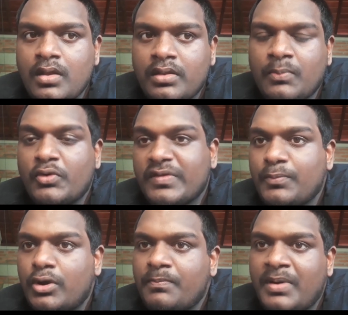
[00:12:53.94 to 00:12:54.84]
The most
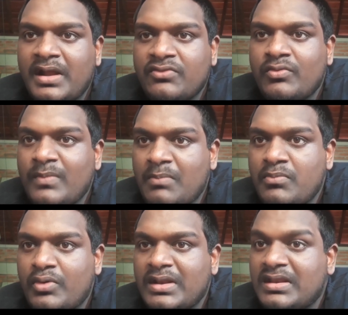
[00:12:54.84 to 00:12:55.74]
important part is
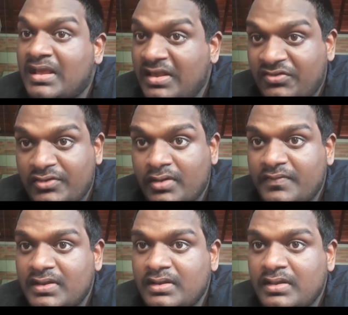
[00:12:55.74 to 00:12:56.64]
remembering the history
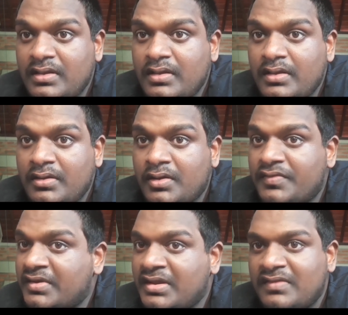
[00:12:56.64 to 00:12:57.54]
of it,
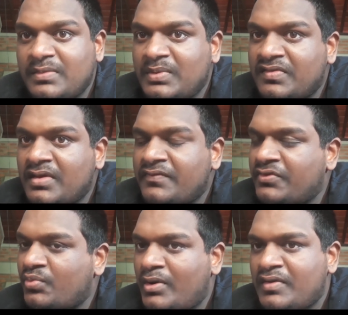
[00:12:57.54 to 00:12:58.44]
because the concept itself
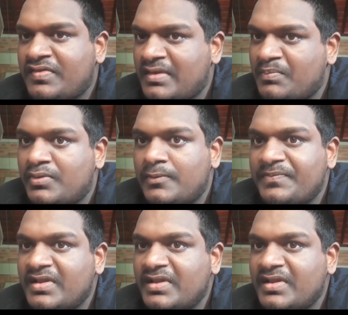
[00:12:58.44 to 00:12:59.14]
is very simple.